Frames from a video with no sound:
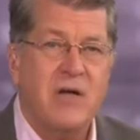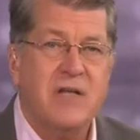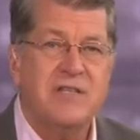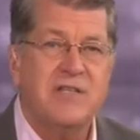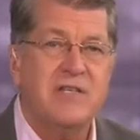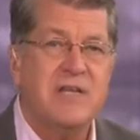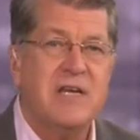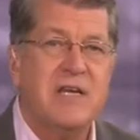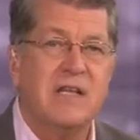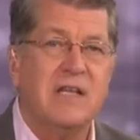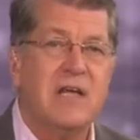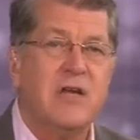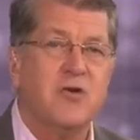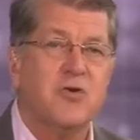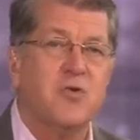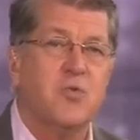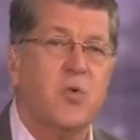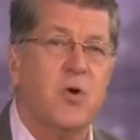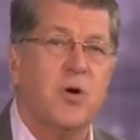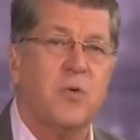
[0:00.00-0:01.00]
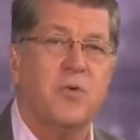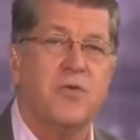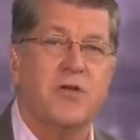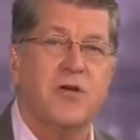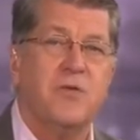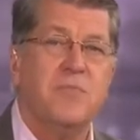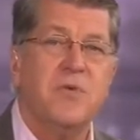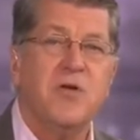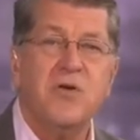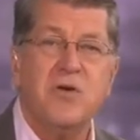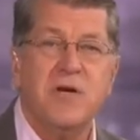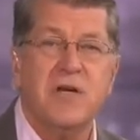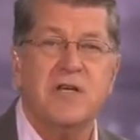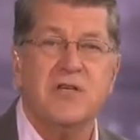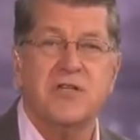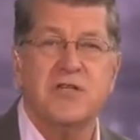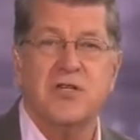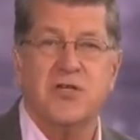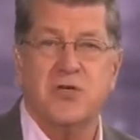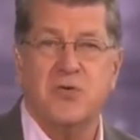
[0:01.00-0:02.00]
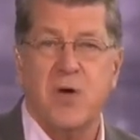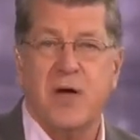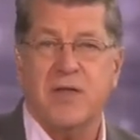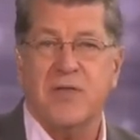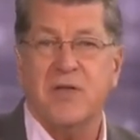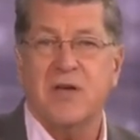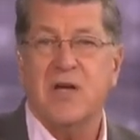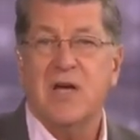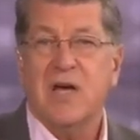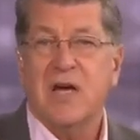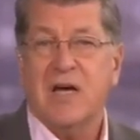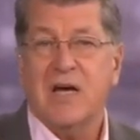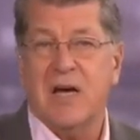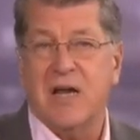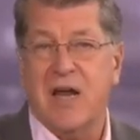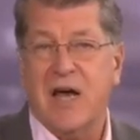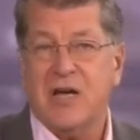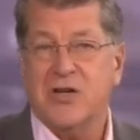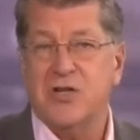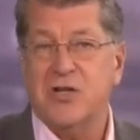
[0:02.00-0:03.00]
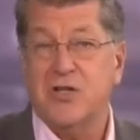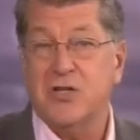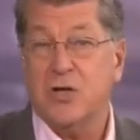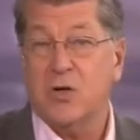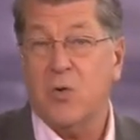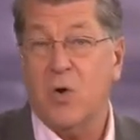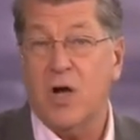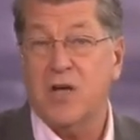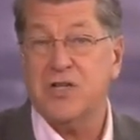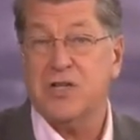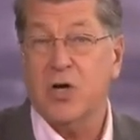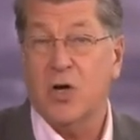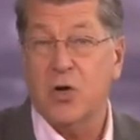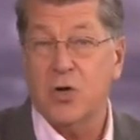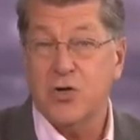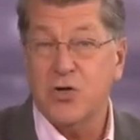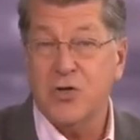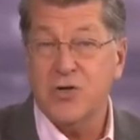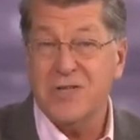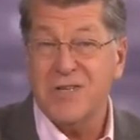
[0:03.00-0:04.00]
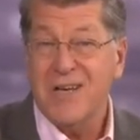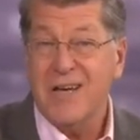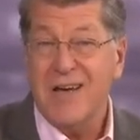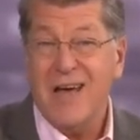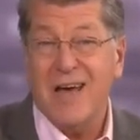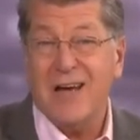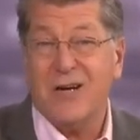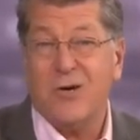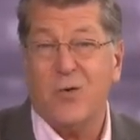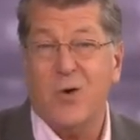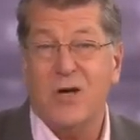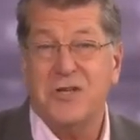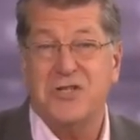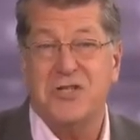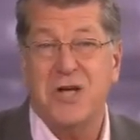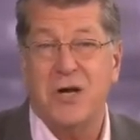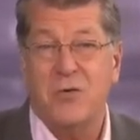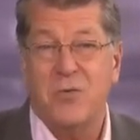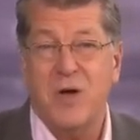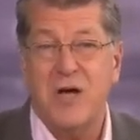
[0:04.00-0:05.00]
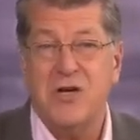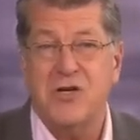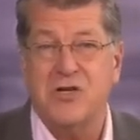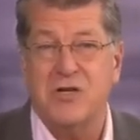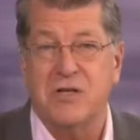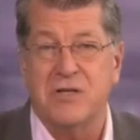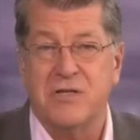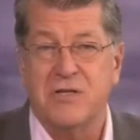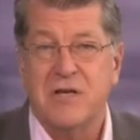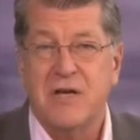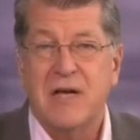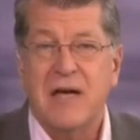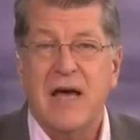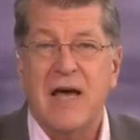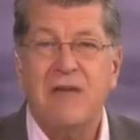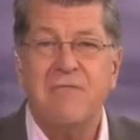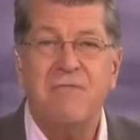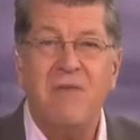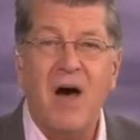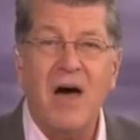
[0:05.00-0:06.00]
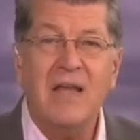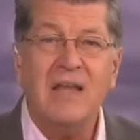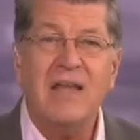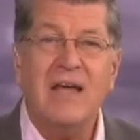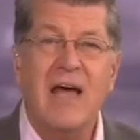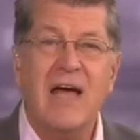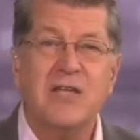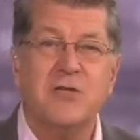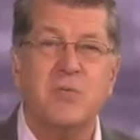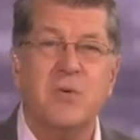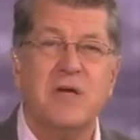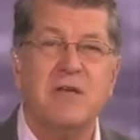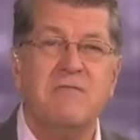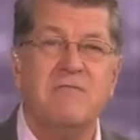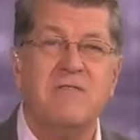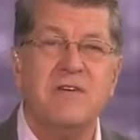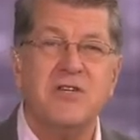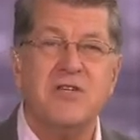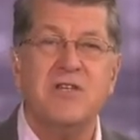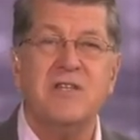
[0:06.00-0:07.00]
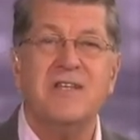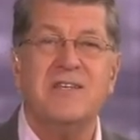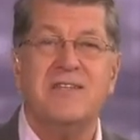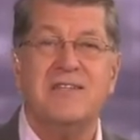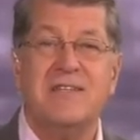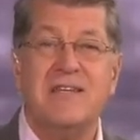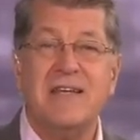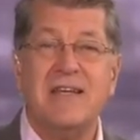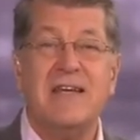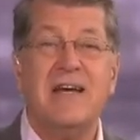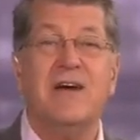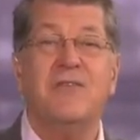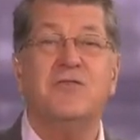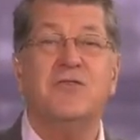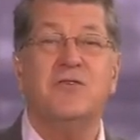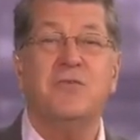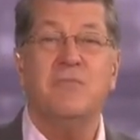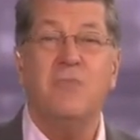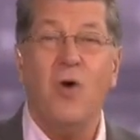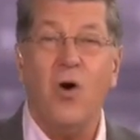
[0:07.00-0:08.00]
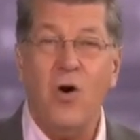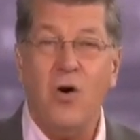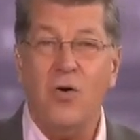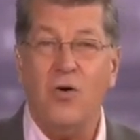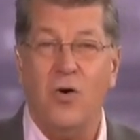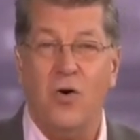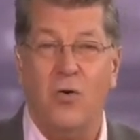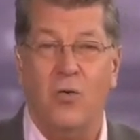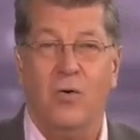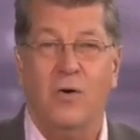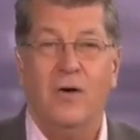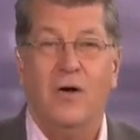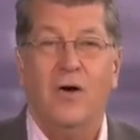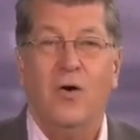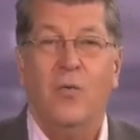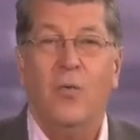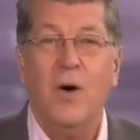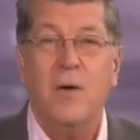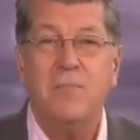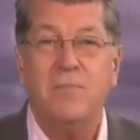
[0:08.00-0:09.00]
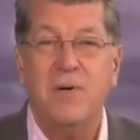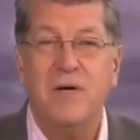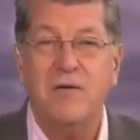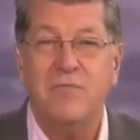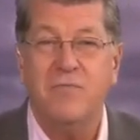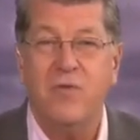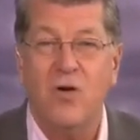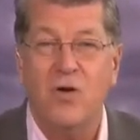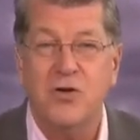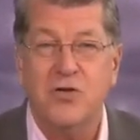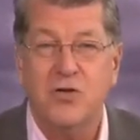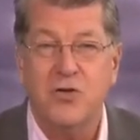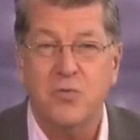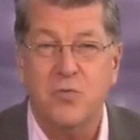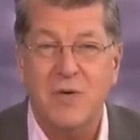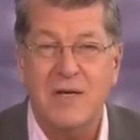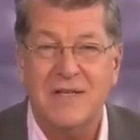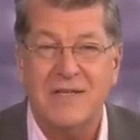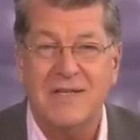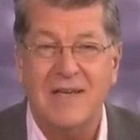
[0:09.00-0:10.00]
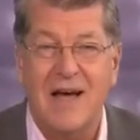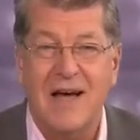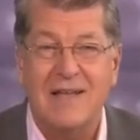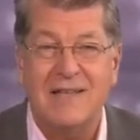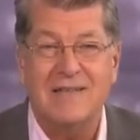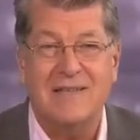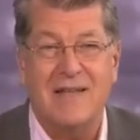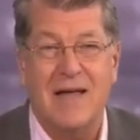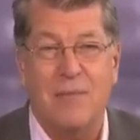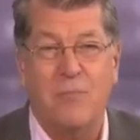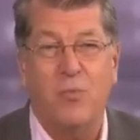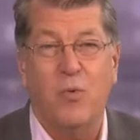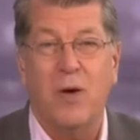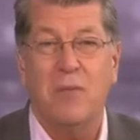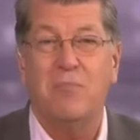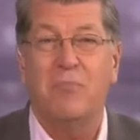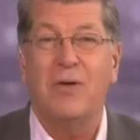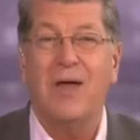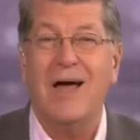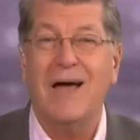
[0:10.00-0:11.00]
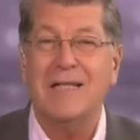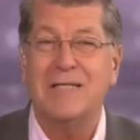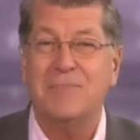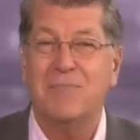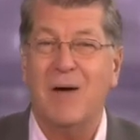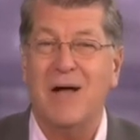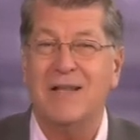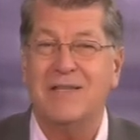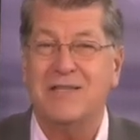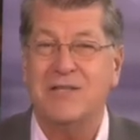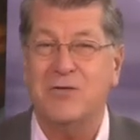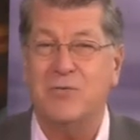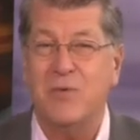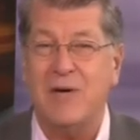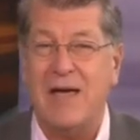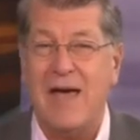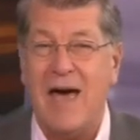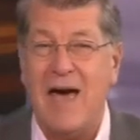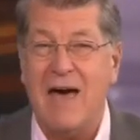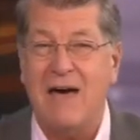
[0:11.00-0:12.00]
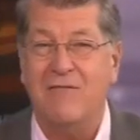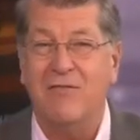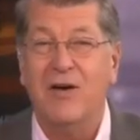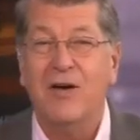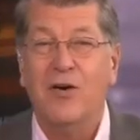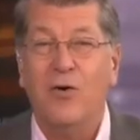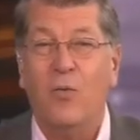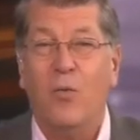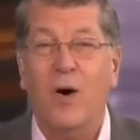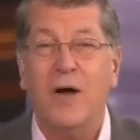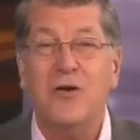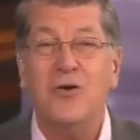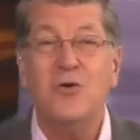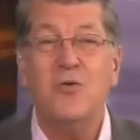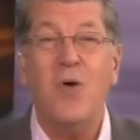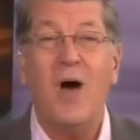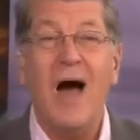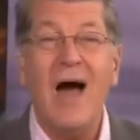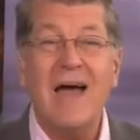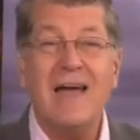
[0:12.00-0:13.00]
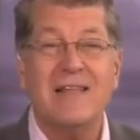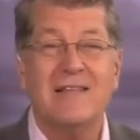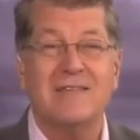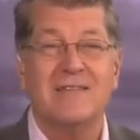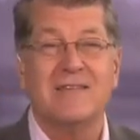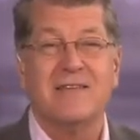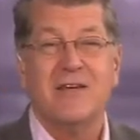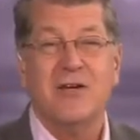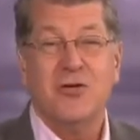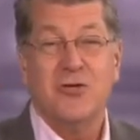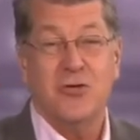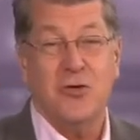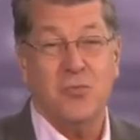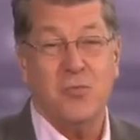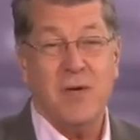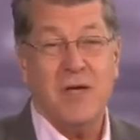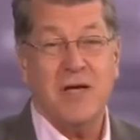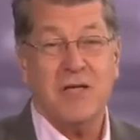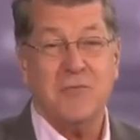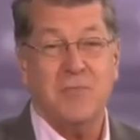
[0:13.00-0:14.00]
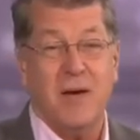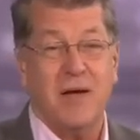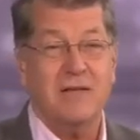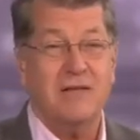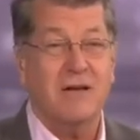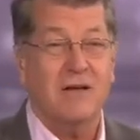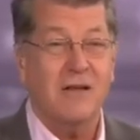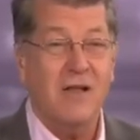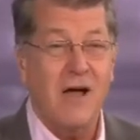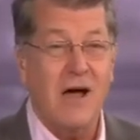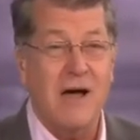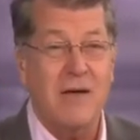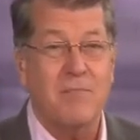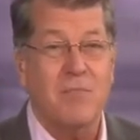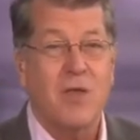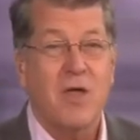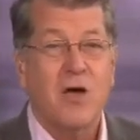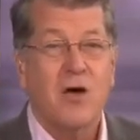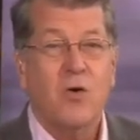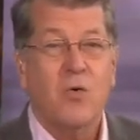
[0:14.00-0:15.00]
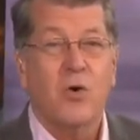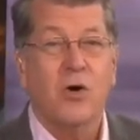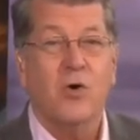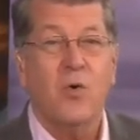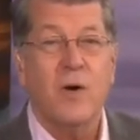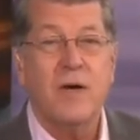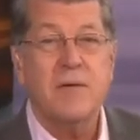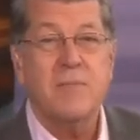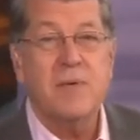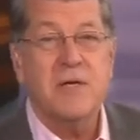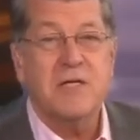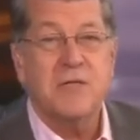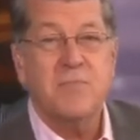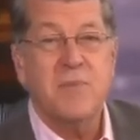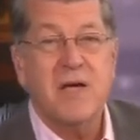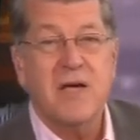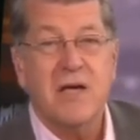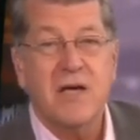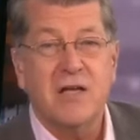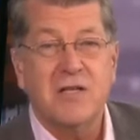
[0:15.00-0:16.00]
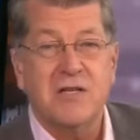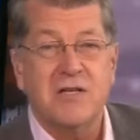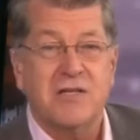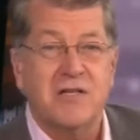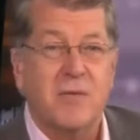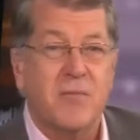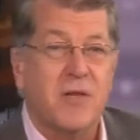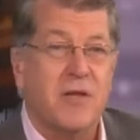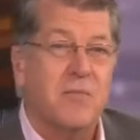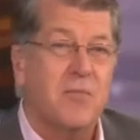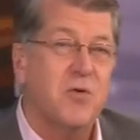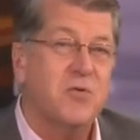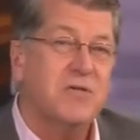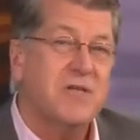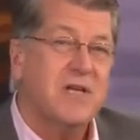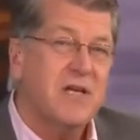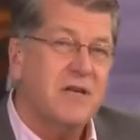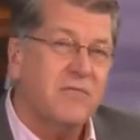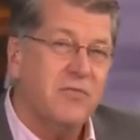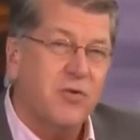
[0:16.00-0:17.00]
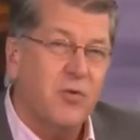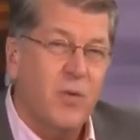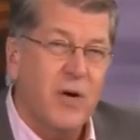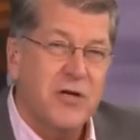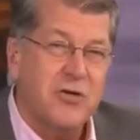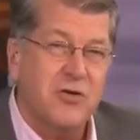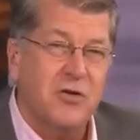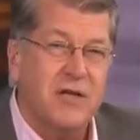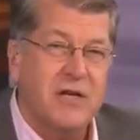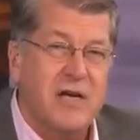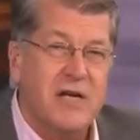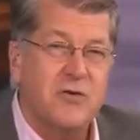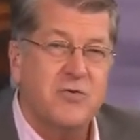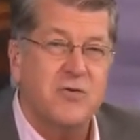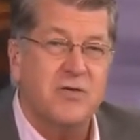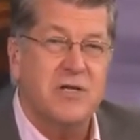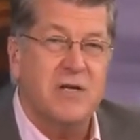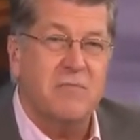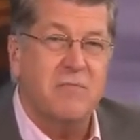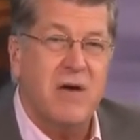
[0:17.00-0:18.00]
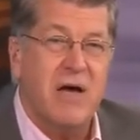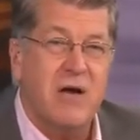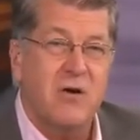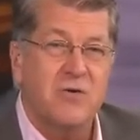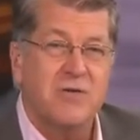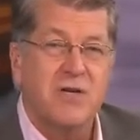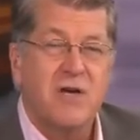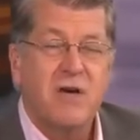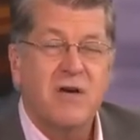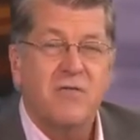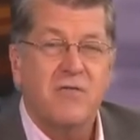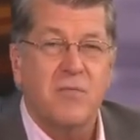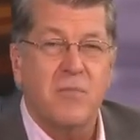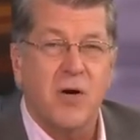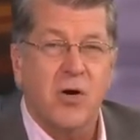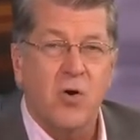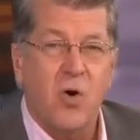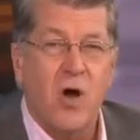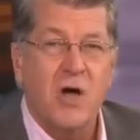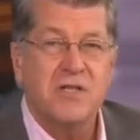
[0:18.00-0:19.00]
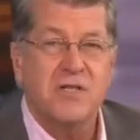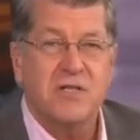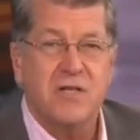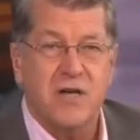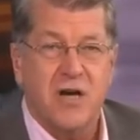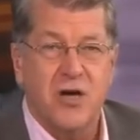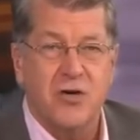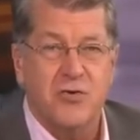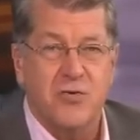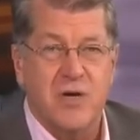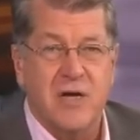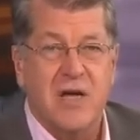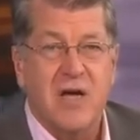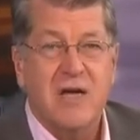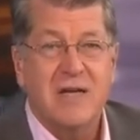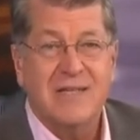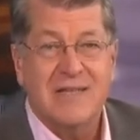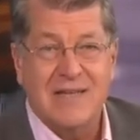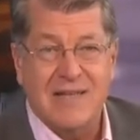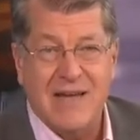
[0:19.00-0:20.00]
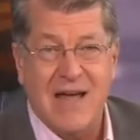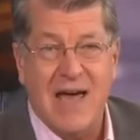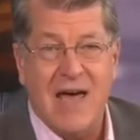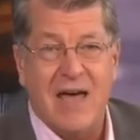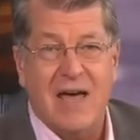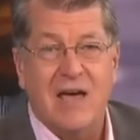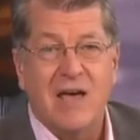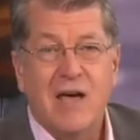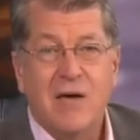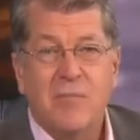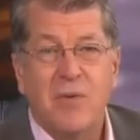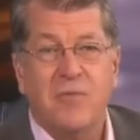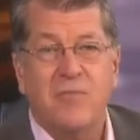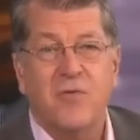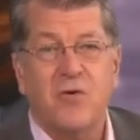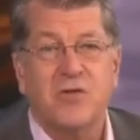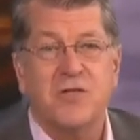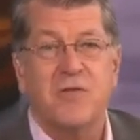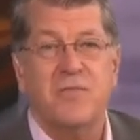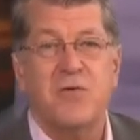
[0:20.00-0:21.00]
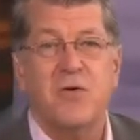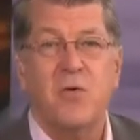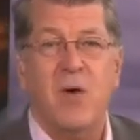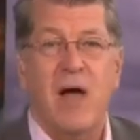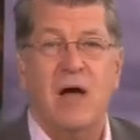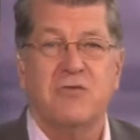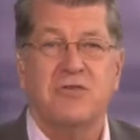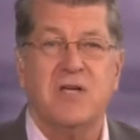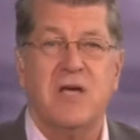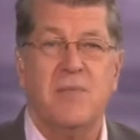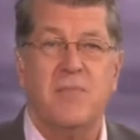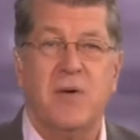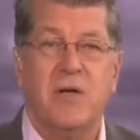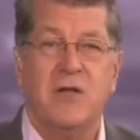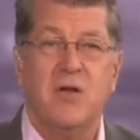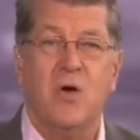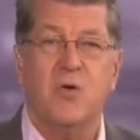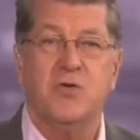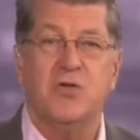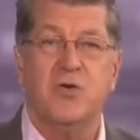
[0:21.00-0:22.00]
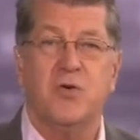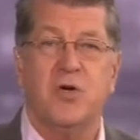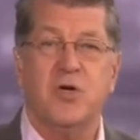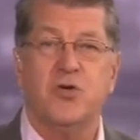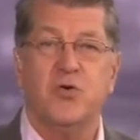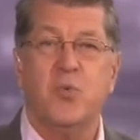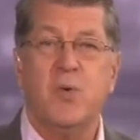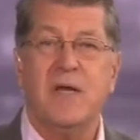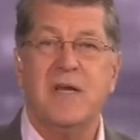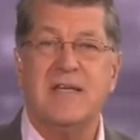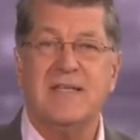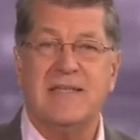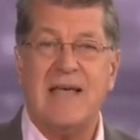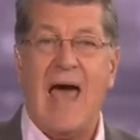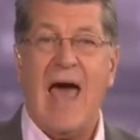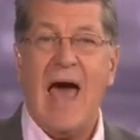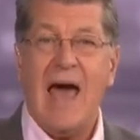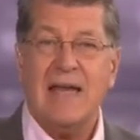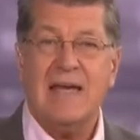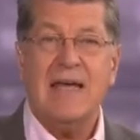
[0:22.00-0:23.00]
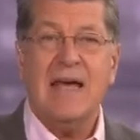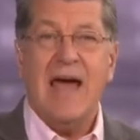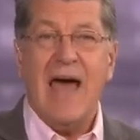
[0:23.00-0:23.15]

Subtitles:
city leaders work with communities to strengthen connections across cultures and across generations? And finally, as we envision the city of tomorrow, what pitfalls should we sidestep? What blind spots do we have? What new heights should we expect to climb? We're going to be speaking to some of the most influential and interesting mayors from across the country today. But first, a few housekeeping notes. You can tweet us at